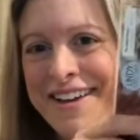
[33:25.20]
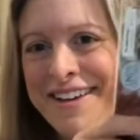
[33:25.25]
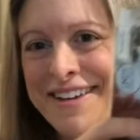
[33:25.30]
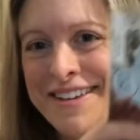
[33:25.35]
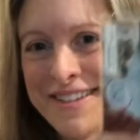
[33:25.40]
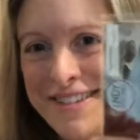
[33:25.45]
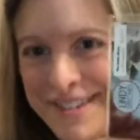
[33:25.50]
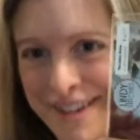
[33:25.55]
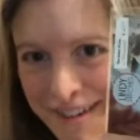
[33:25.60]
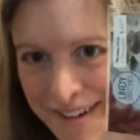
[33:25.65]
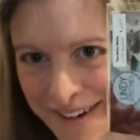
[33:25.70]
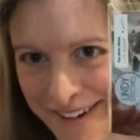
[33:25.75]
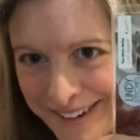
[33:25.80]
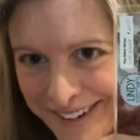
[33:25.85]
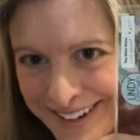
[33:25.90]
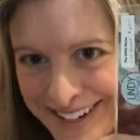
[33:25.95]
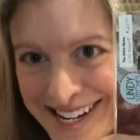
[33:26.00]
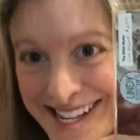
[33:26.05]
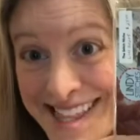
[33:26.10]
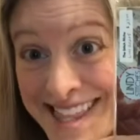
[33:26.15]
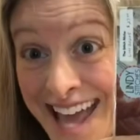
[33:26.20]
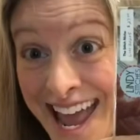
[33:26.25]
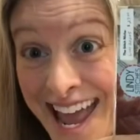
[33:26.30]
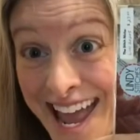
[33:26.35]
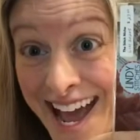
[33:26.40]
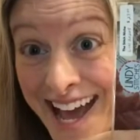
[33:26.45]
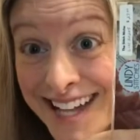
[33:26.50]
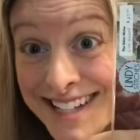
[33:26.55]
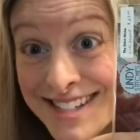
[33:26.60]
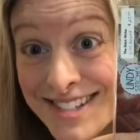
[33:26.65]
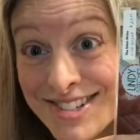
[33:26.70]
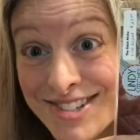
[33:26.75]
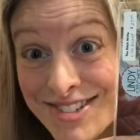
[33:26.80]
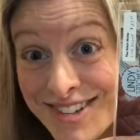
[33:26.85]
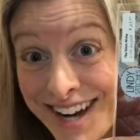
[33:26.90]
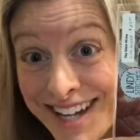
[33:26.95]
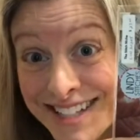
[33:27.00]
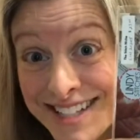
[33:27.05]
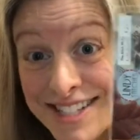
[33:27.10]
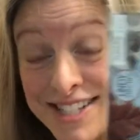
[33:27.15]
Y'all, they had
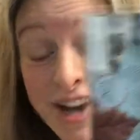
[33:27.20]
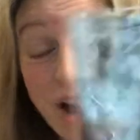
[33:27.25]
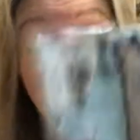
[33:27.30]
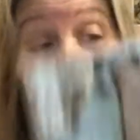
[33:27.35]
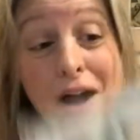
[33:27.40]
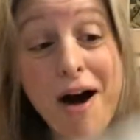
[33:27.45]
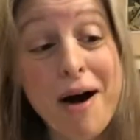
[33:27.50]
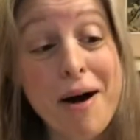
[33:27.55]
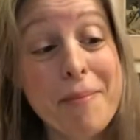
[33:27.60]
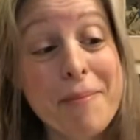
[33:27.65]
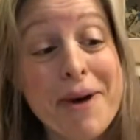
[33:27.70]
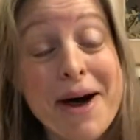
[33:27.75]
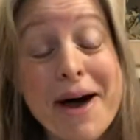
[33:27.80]
Strut and Tom,